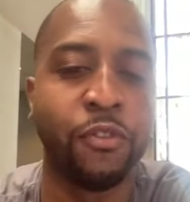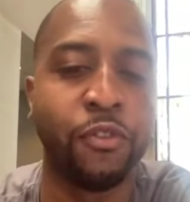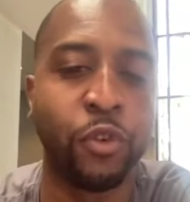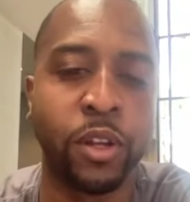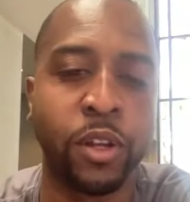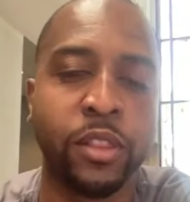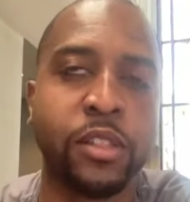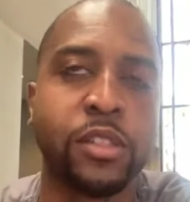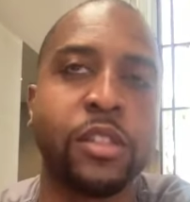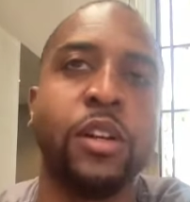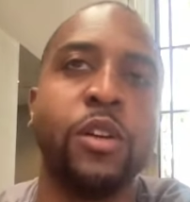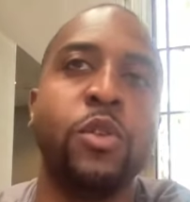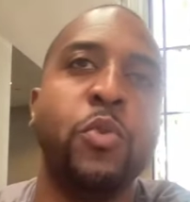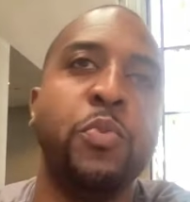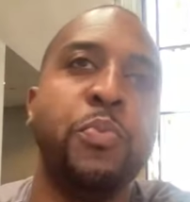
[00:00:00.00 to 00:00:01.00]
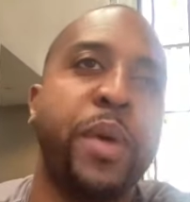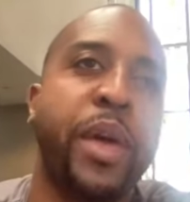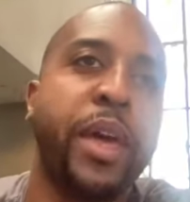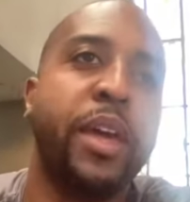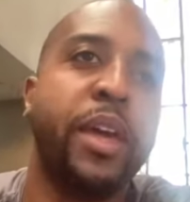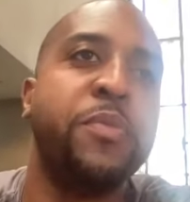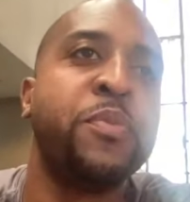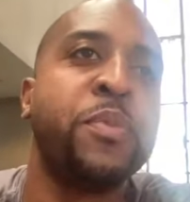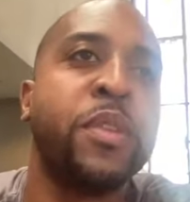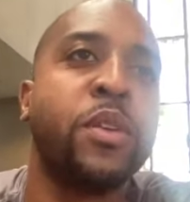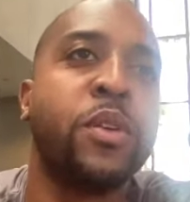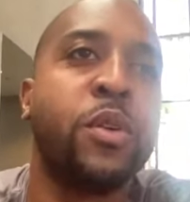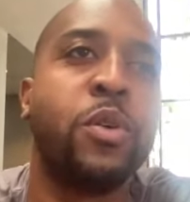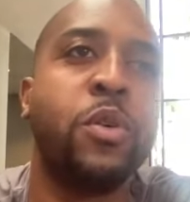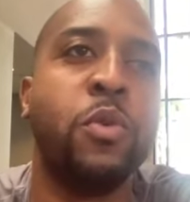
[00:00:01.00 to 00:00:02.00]
down for a listener who may
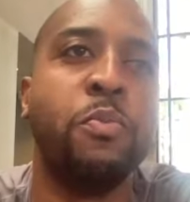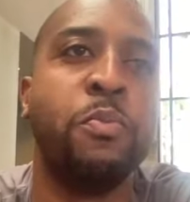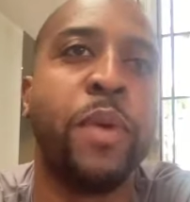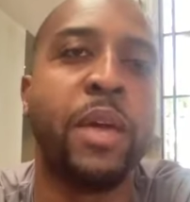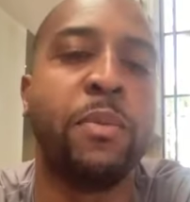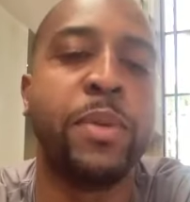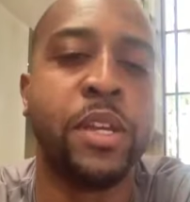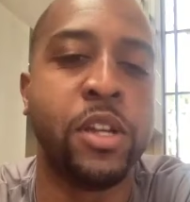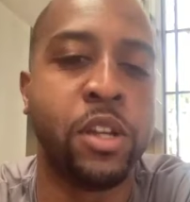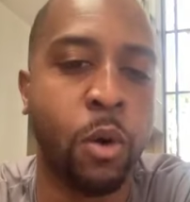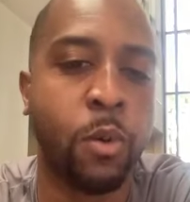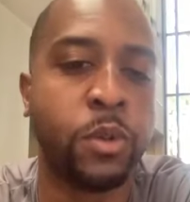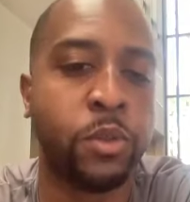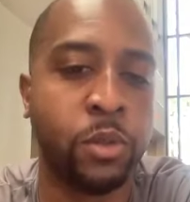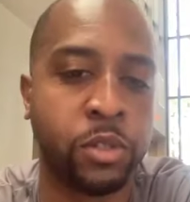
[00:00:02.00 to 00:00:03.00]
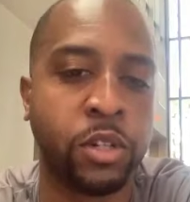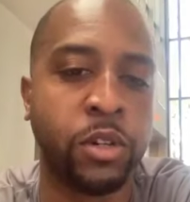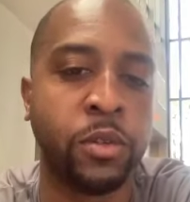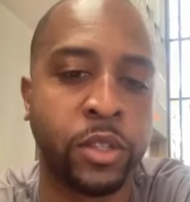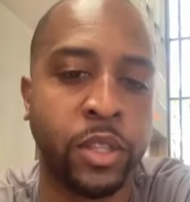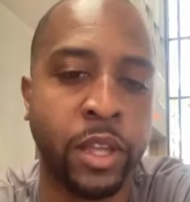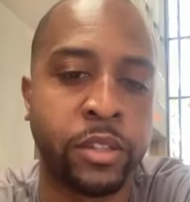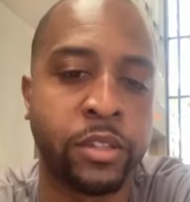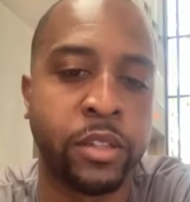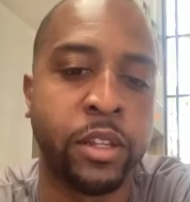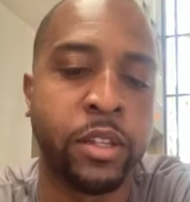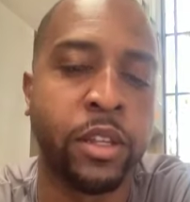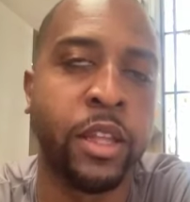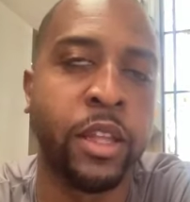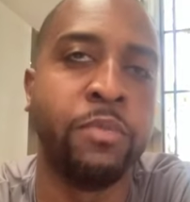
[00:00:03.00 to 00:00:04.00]
who may be going through certain things
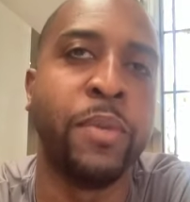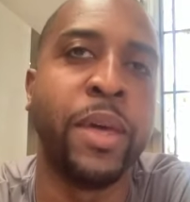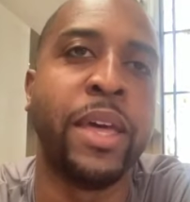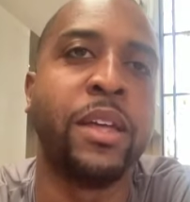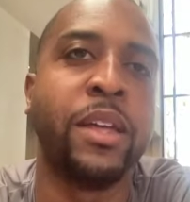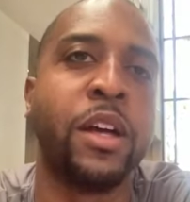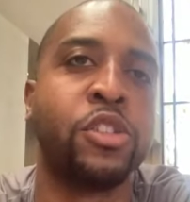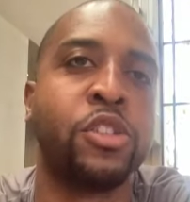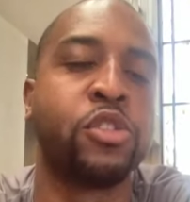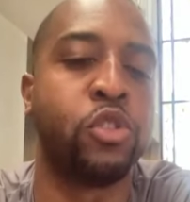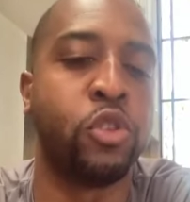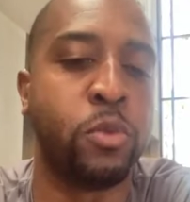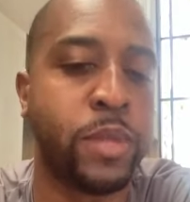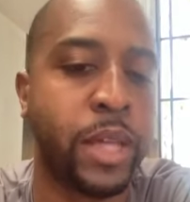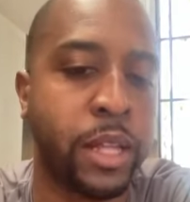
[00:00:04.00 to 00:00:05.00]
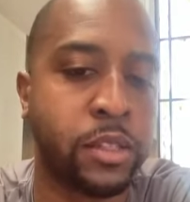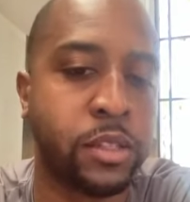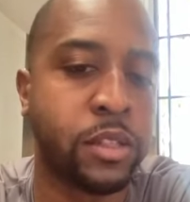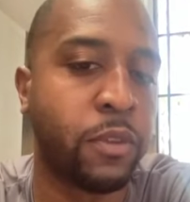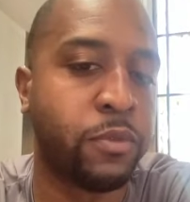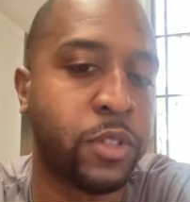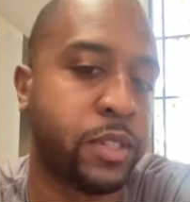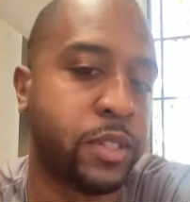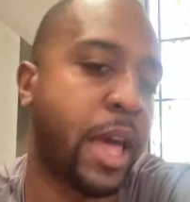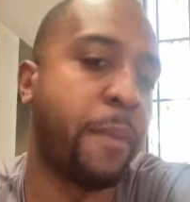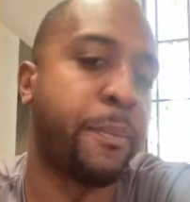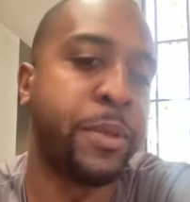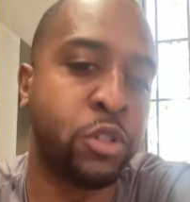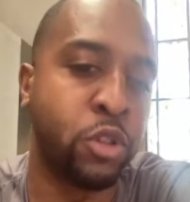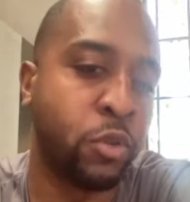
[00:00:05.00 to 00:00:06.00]
and, and may assume that stuff just
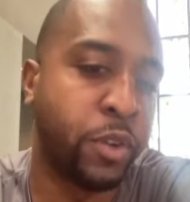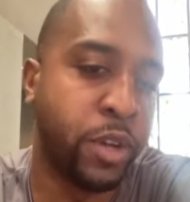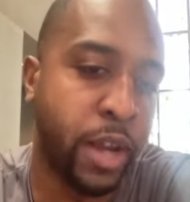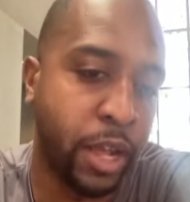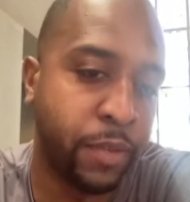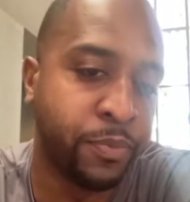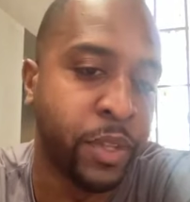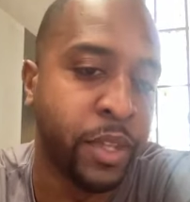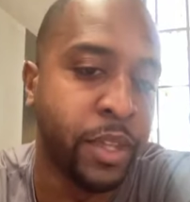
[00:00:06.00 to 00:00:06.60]
happens overnight.